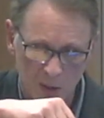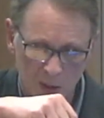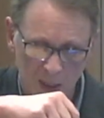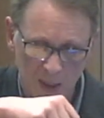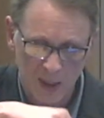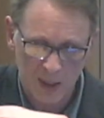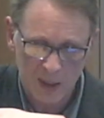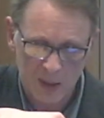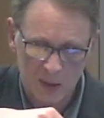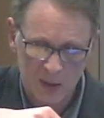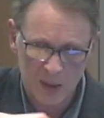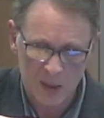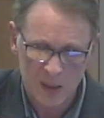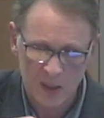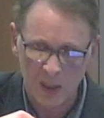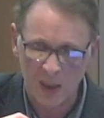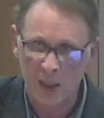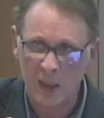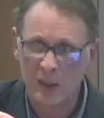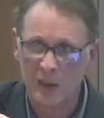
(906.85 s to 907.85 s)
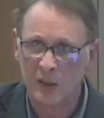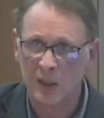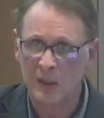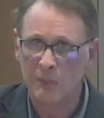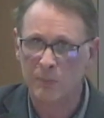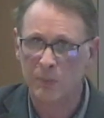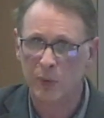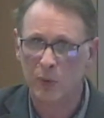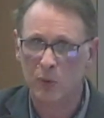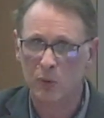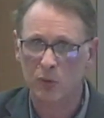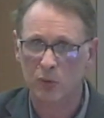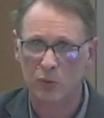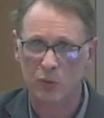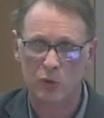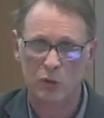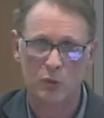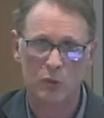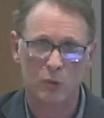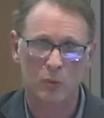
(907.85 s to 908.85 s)
These 8
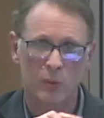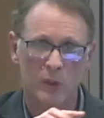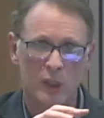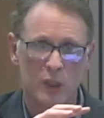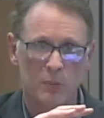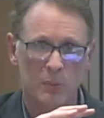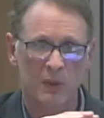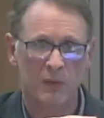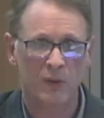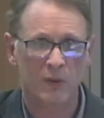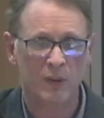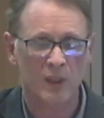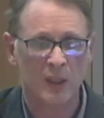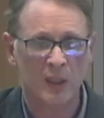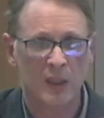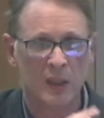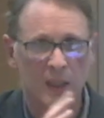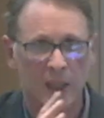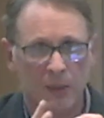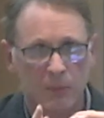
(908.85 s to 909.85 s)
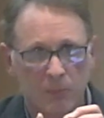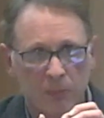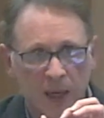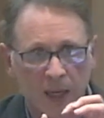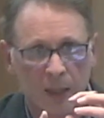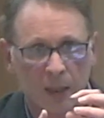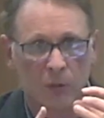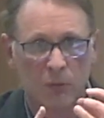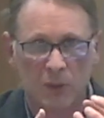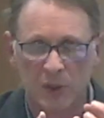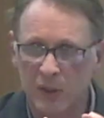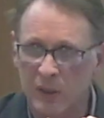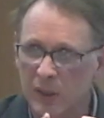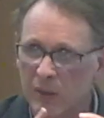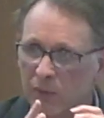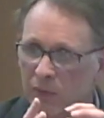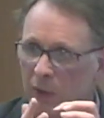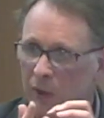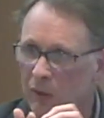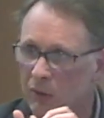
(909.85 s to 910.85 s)
reporters to which p53 can bind with
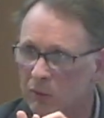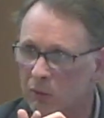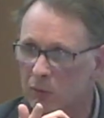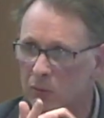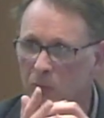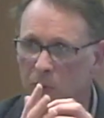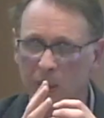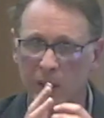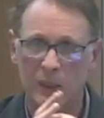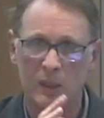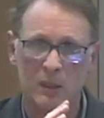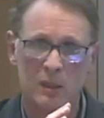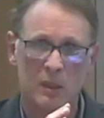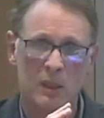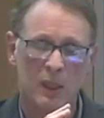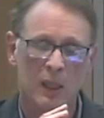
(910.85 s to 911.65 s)
different ways